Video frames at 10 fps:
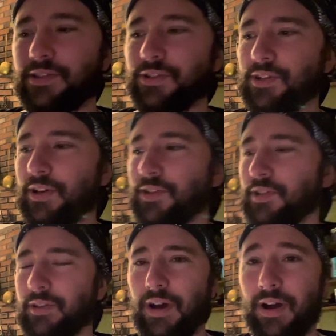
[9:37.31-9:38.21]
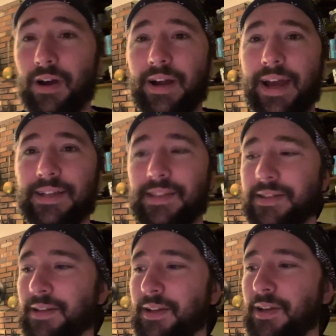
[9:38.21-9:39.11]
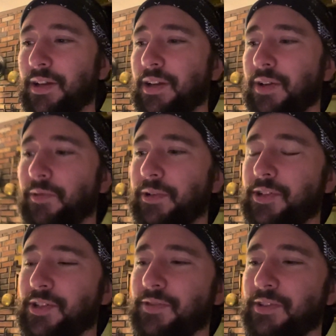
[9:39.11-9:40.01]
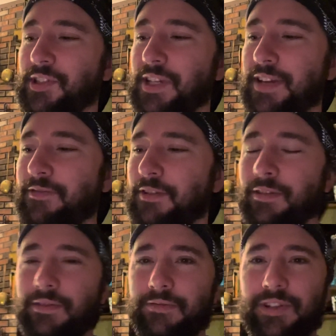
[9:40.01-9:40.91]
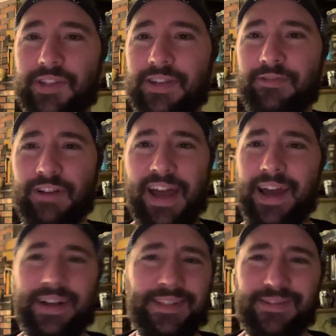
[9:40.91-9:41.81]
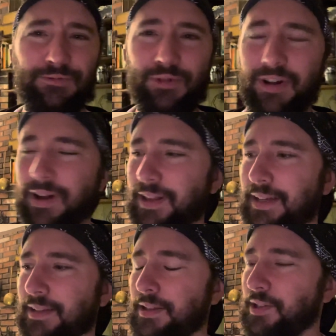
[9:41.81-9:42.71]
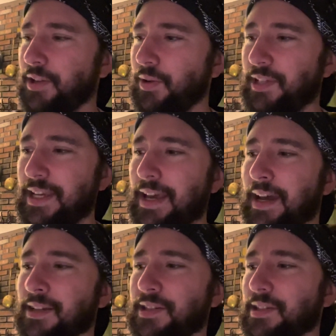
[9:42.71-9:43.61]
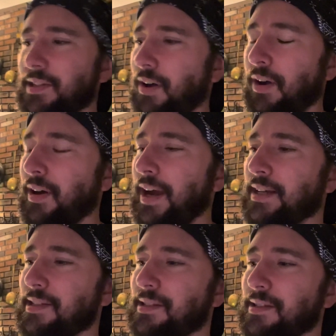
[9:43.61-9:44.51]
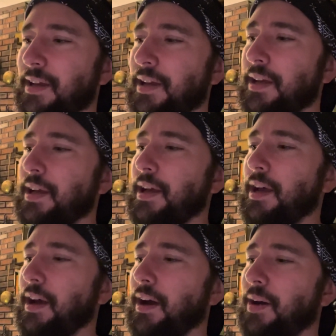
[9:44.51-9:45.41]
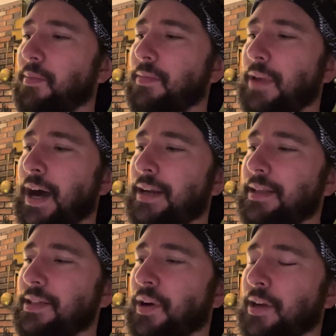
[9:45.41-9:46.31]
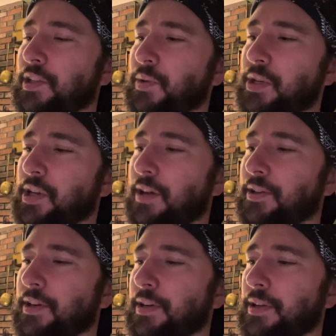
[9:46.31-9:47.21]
There's also the RX, which is the receiver X, we'll call it. So TX, RX. How do they talk to each other?